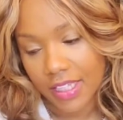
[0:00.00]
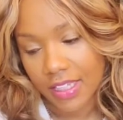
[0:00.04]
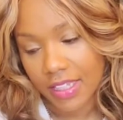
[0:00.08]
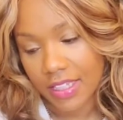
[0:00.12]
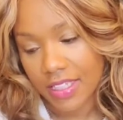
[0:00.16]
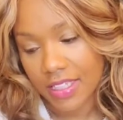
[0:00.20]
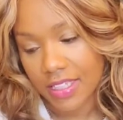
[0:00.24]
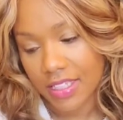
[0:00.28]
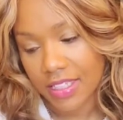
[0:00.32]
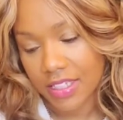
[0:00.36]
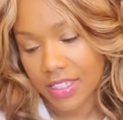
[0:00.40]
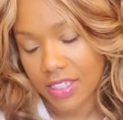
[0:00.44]

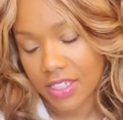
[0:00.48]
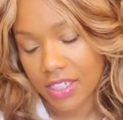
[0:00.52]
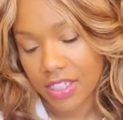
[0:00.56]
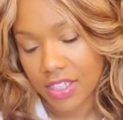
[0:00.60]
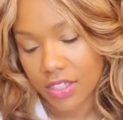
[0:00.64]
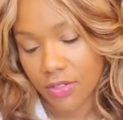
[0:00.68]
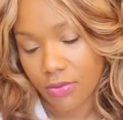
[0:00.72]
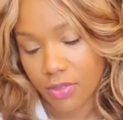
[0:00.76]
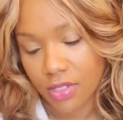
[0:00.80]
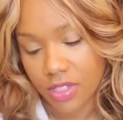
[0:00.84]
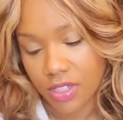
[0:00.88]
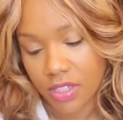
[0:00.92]
this is just
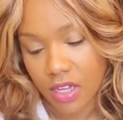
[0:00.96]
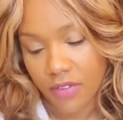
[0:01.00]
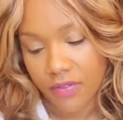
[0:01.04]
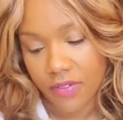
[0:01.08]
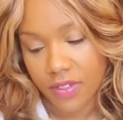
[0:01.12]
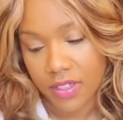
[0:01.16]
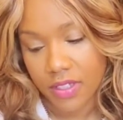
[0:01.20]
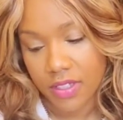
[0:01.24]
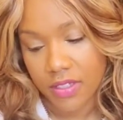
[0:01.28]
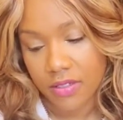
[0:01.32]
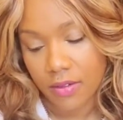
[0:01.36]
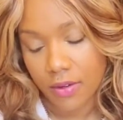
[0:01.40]
a
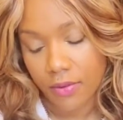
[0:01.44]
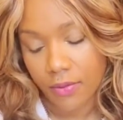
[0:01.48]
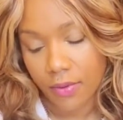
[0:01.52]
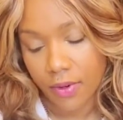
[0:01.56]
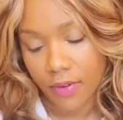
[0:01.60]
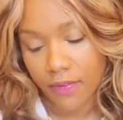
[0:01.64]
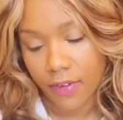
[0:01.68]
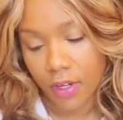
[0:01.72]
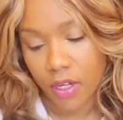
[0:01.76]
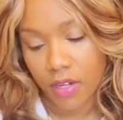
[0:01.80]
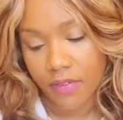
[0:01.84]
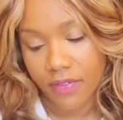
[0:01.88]

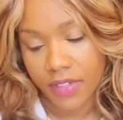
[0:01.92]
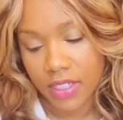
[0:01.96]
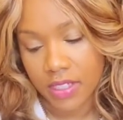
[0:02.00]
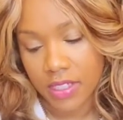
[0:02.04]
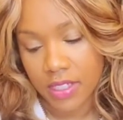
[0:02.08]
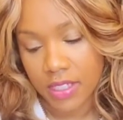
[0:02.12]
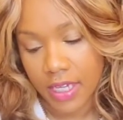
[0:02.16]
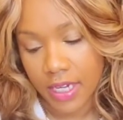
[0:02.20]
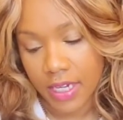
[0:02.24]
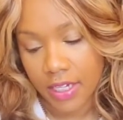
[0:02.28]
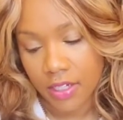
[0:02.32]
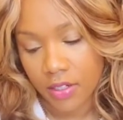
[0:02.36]
revolving
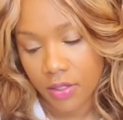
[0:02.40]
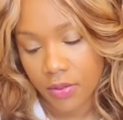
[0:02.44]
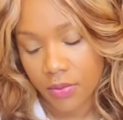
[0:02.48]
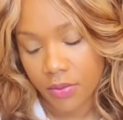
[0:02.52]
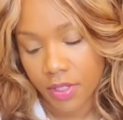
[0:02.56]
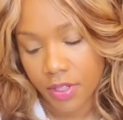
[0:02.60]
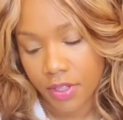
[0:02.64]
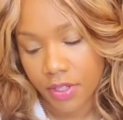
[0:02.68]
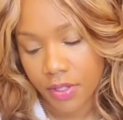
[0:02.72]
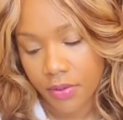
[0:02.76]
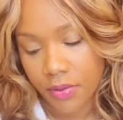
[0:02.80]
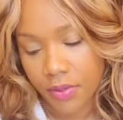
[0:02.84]
cycle
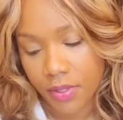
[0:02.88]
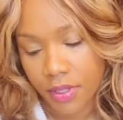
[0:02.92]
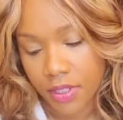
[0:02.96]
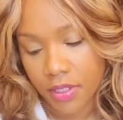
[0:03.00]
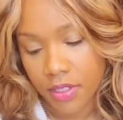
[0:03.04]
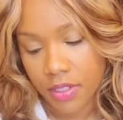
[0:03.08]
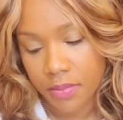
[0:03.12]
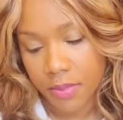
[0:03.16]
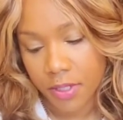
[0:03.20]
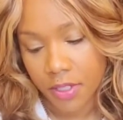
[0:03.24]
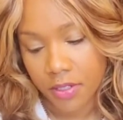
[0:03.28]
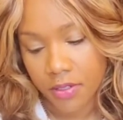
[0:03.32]
with you and
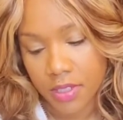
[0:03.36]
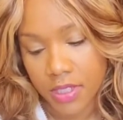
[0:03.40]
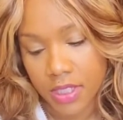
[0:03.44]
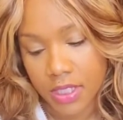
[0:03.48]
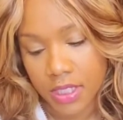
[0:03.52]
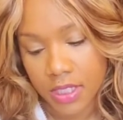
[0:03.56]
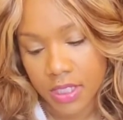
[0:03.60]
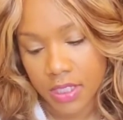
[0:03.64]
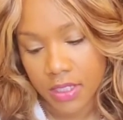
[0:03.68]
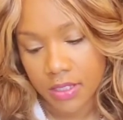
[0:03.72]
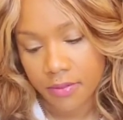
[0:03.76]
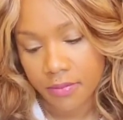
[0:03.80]
this
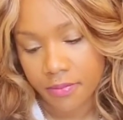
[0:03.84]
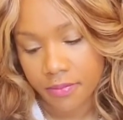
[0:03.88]
person.